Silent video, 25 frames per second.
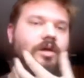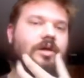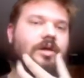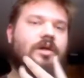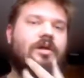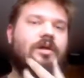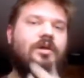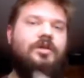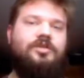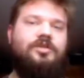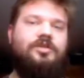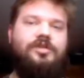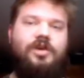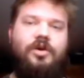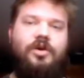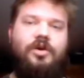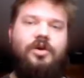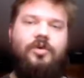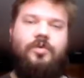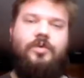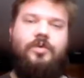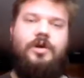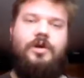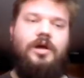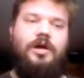So
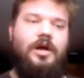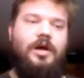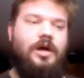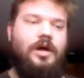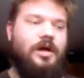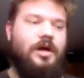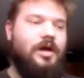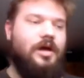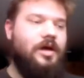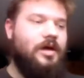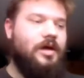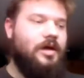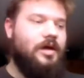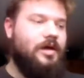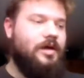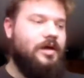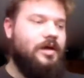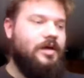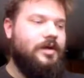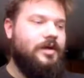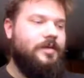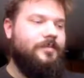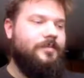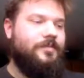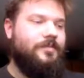
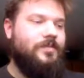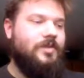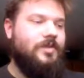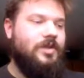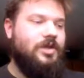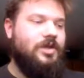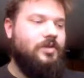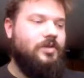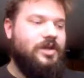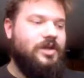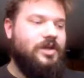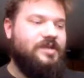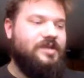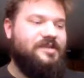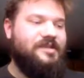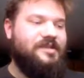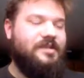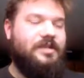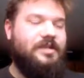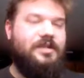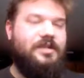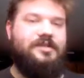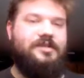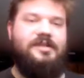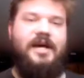you want to
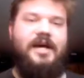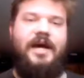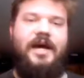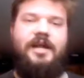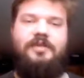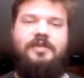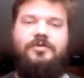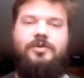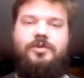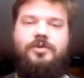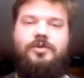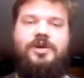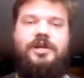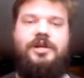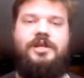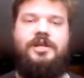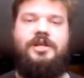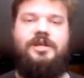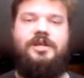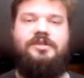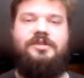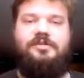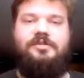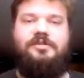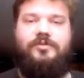decide if Kubernetes is
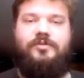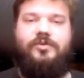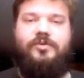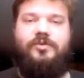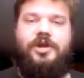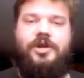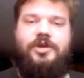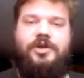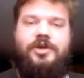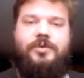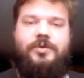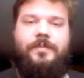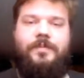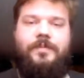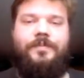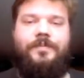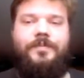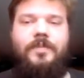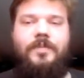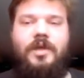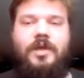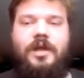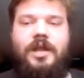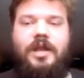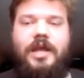for you.
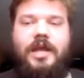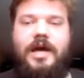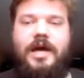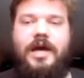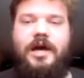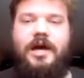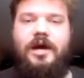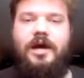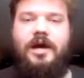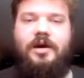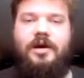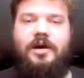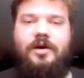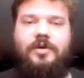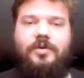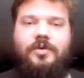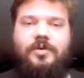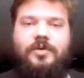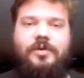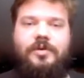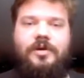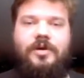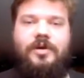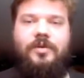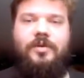Now,
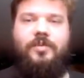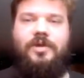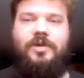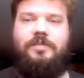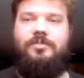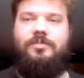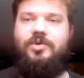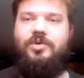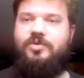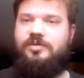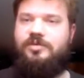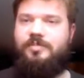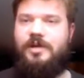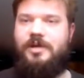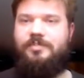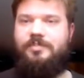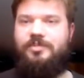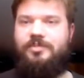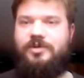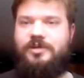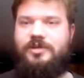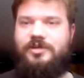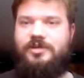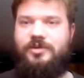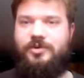what most people
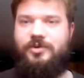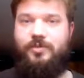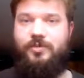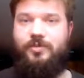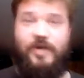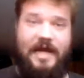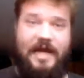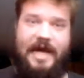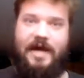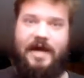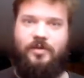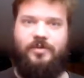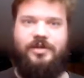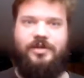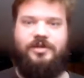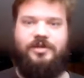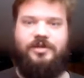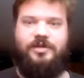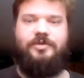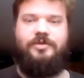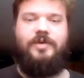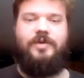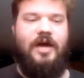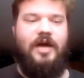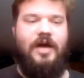do, what I would do
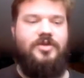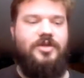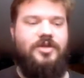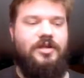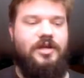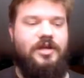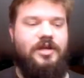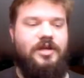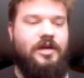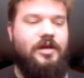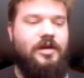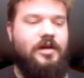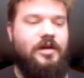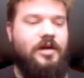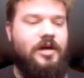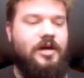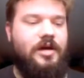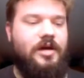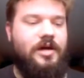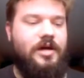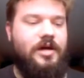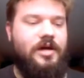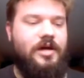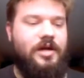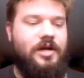actually
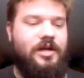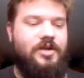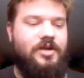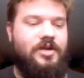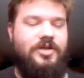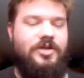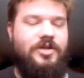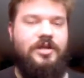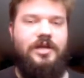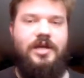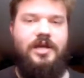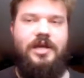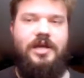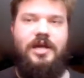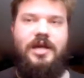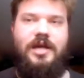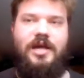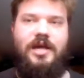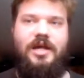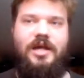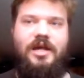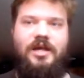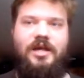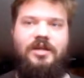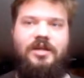initially,
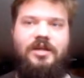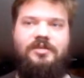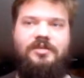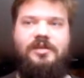is